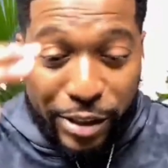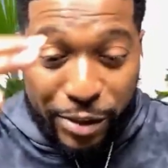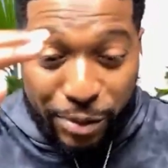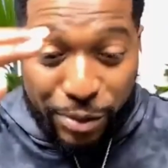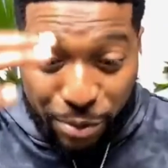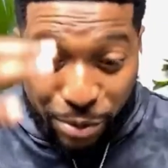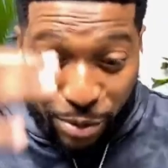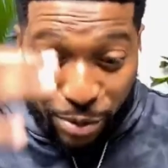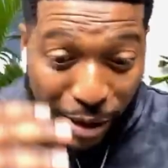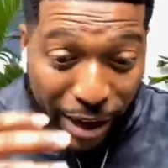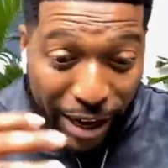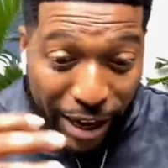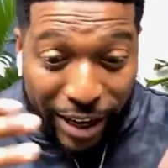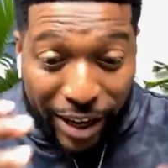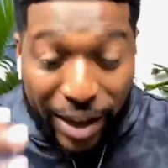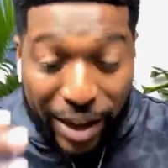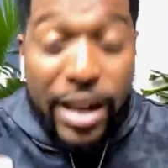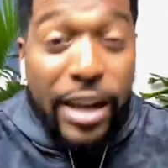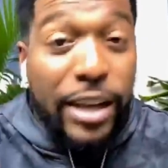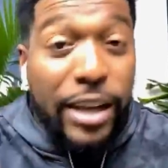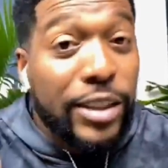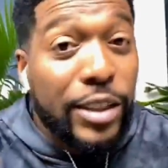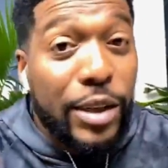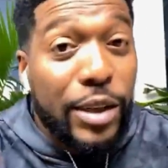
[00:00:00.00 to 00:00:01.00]
just write it
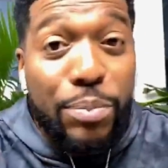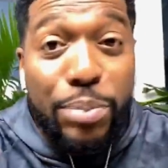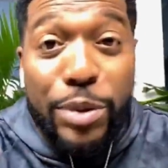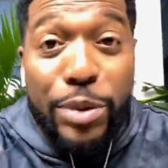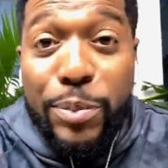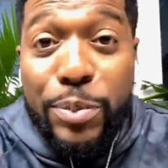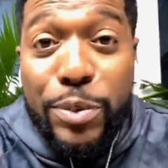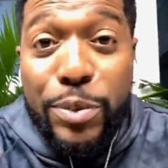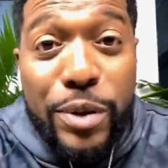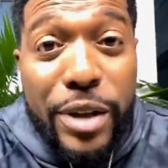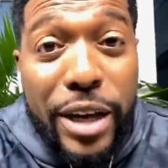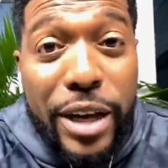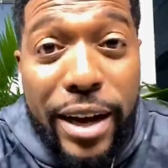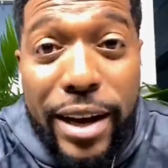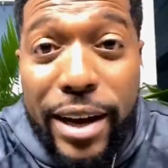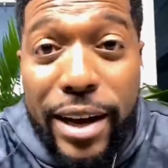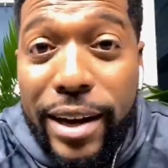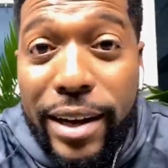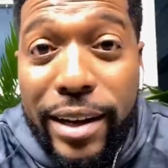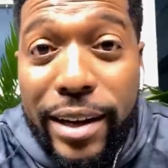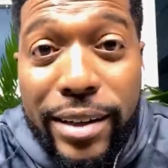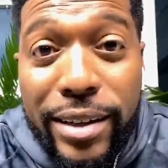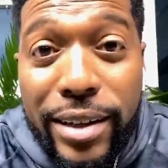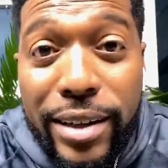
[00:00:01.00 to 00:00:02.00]
out. Some people
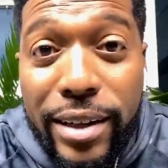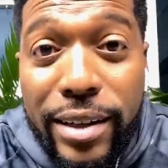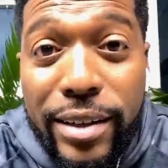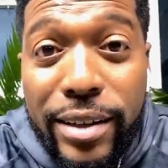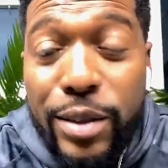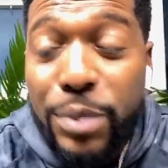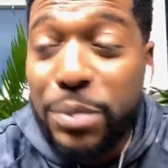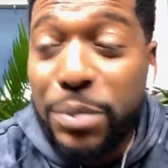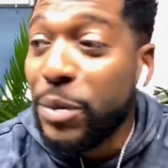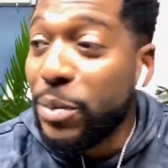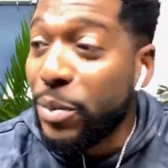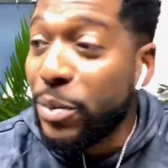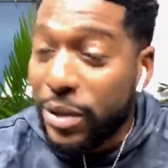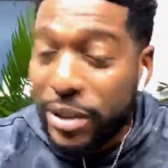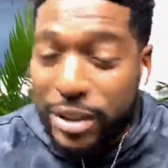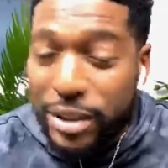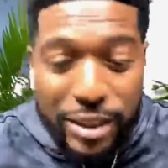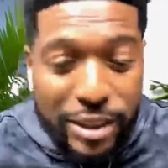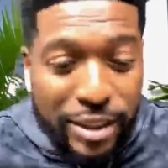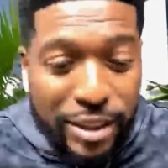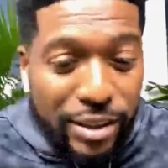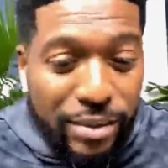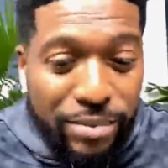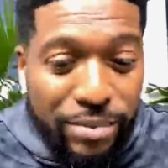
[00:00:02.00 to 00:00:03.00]
can some people
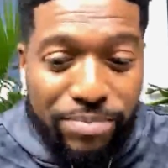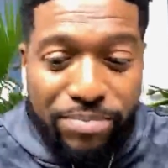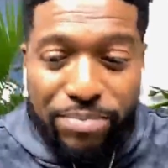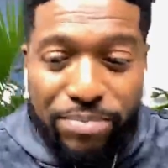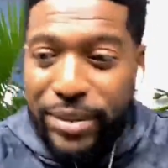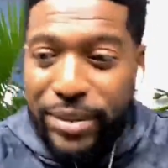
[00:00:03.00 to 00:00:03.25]
could just